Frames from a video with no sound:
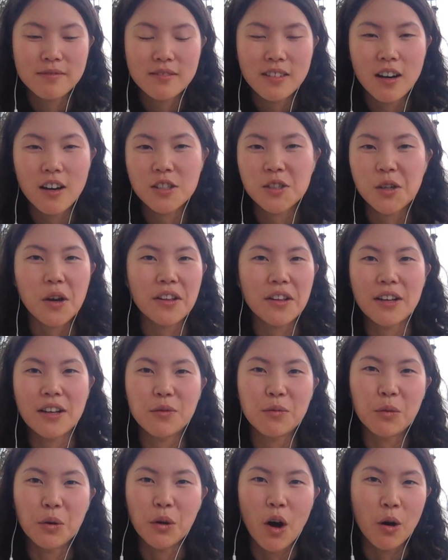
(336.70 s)
a song that
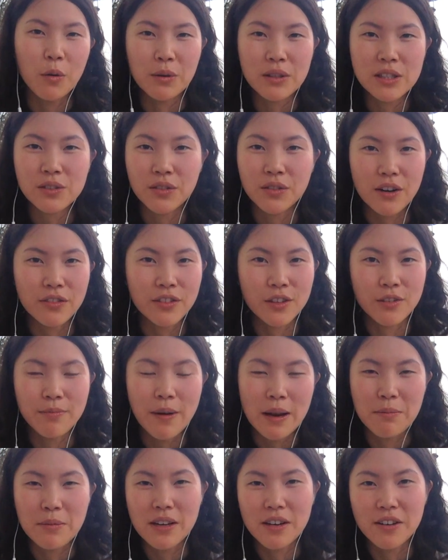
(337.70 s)
will always forever
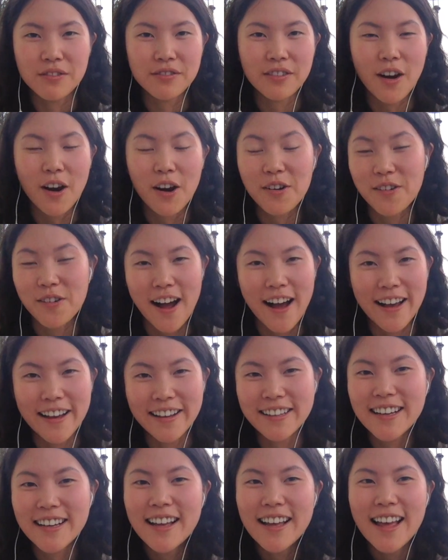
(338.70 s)
remind me of our
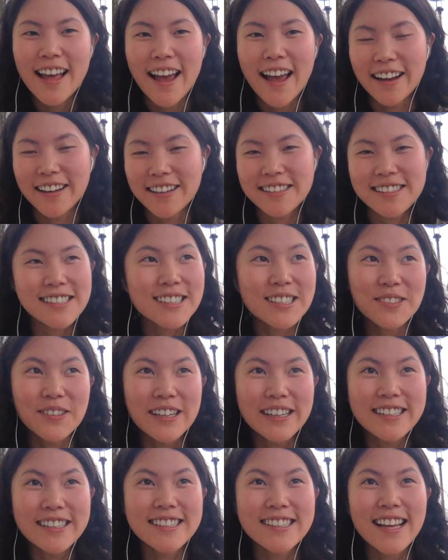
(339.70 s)
ride, and it's 6
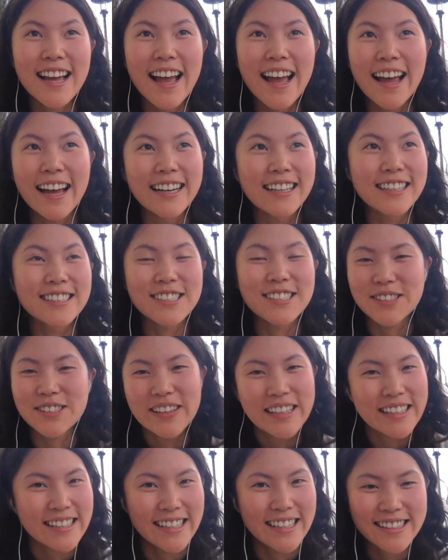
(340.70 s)
words, and it just
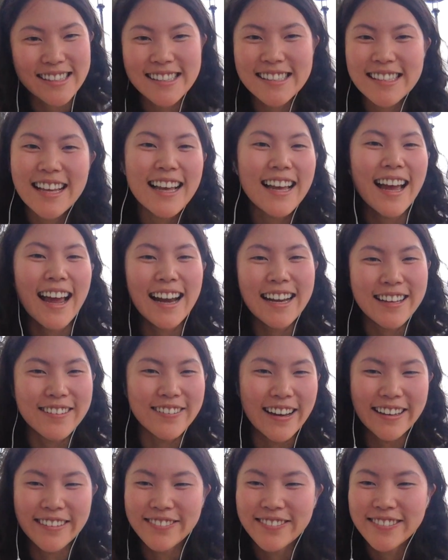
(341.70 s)
makes sense.
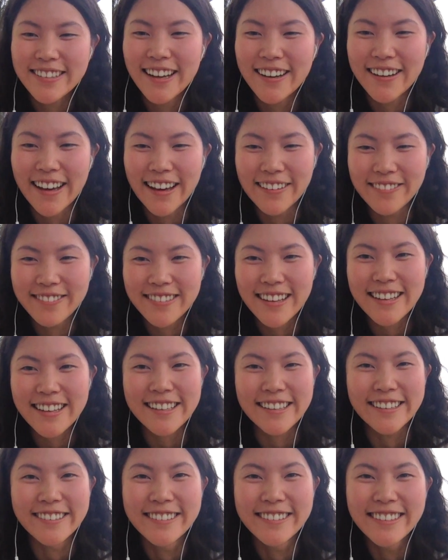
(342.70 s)
Anyway, okay, thank you.